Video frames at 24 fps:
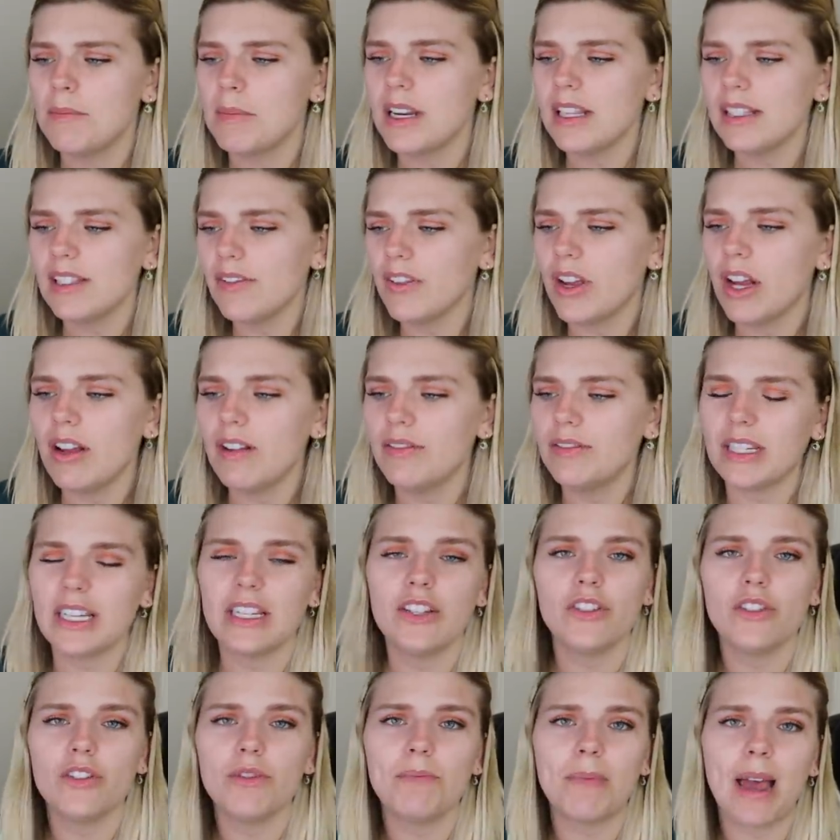but it's evolved
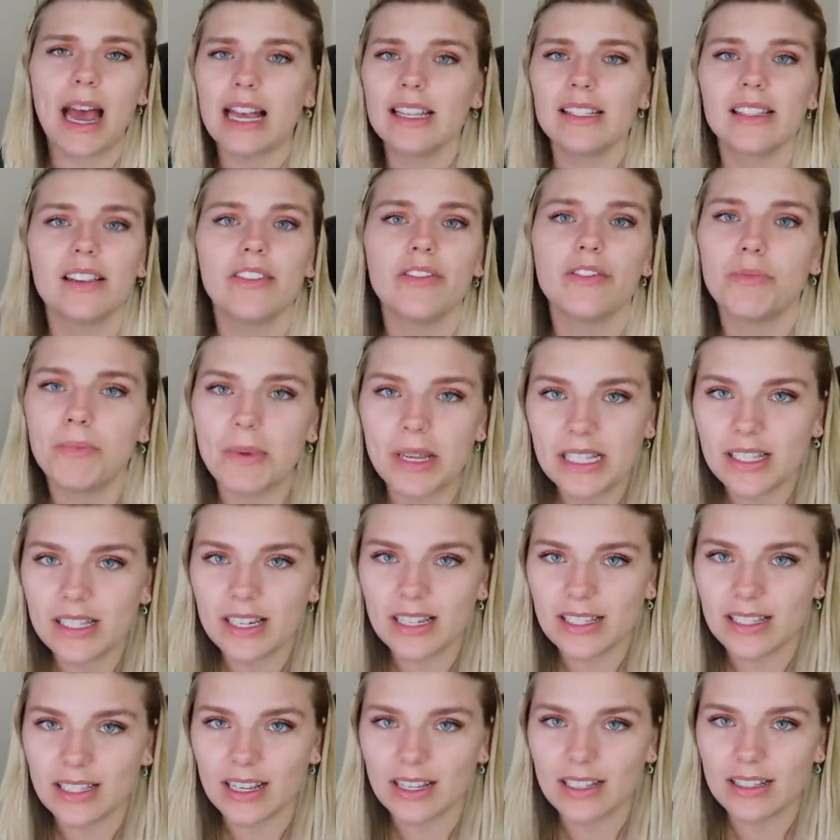into massive
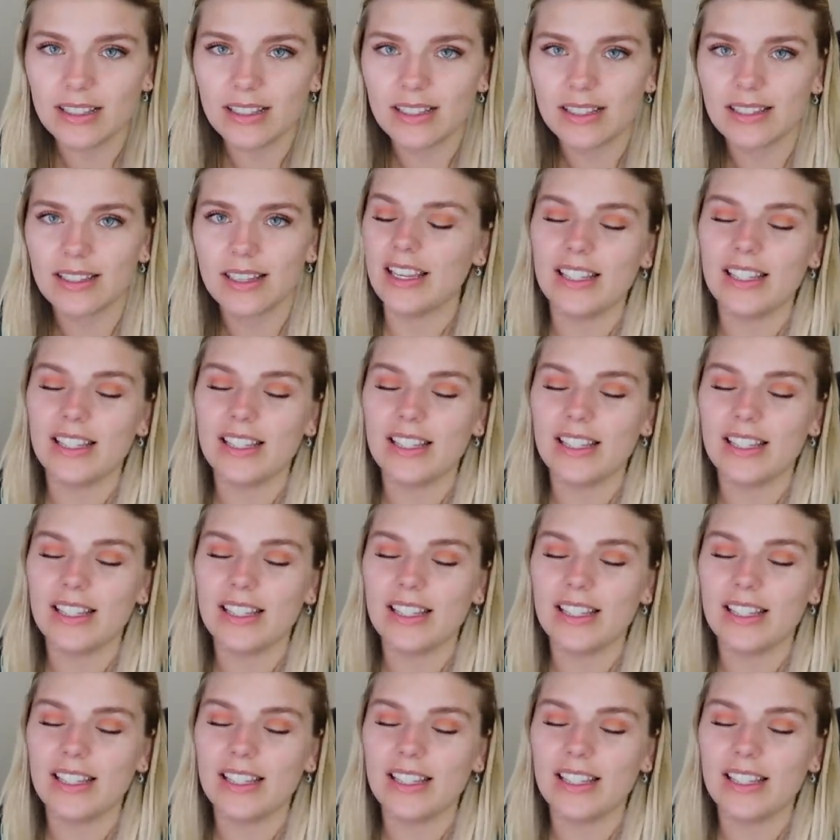businesses.